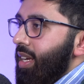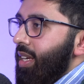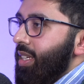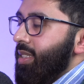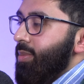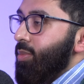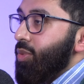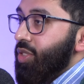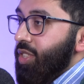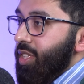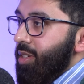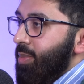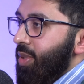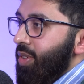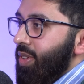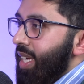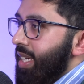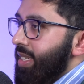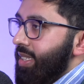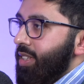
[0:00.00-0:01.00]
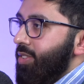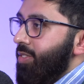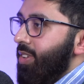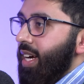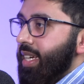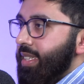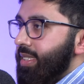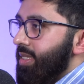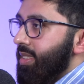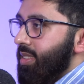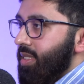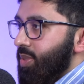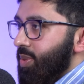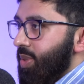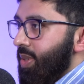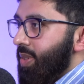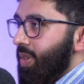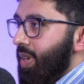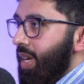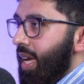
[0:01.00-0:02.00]
And as a Muslim that actually writes this as
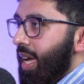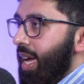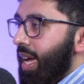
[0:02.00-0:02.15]
well,